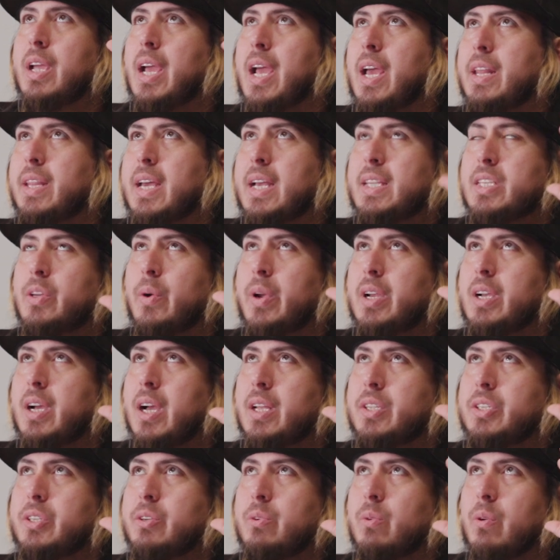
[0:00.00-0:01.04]
And that's how I
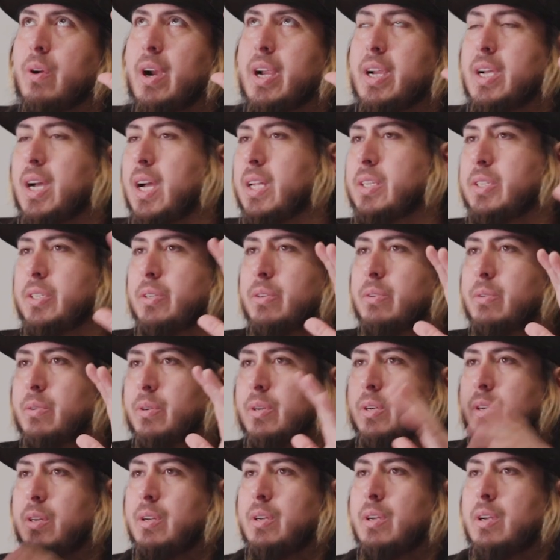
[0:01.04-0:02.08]
got to where I got to
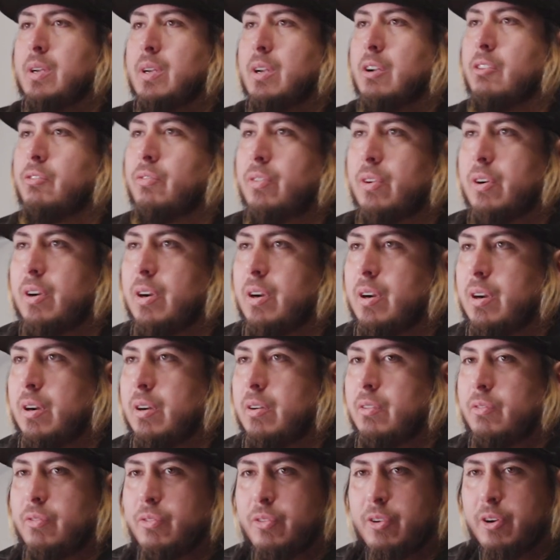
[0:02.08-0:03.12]

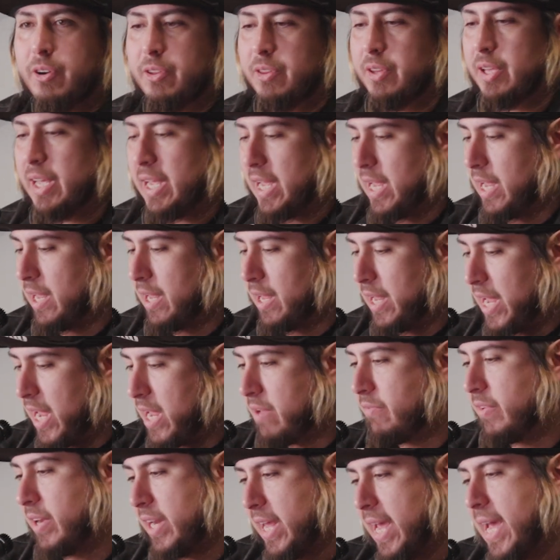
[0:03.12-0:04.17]
for the
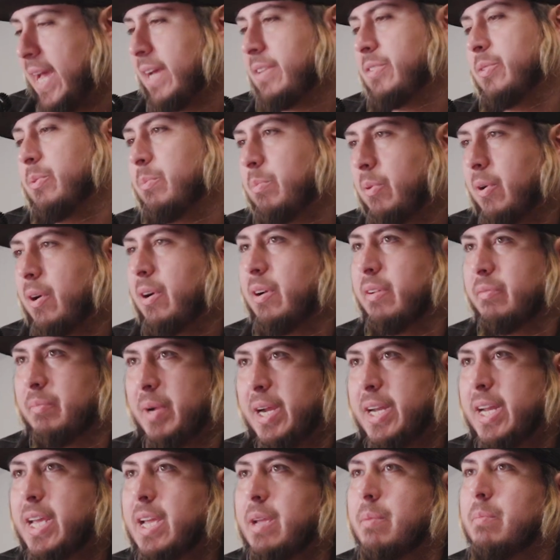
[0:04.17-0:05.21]
Aven Axl part of
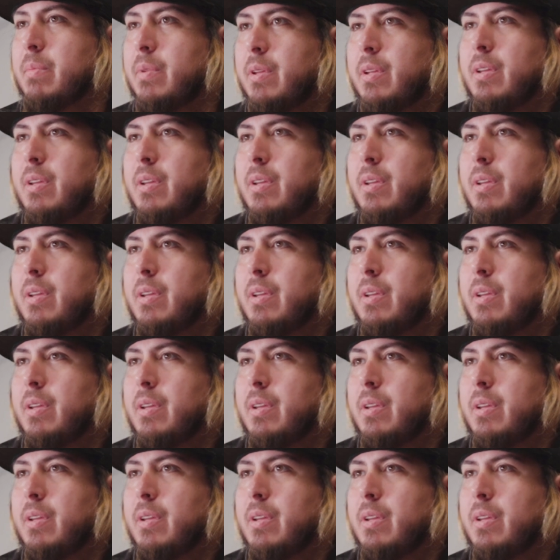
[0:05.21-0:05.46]
my name.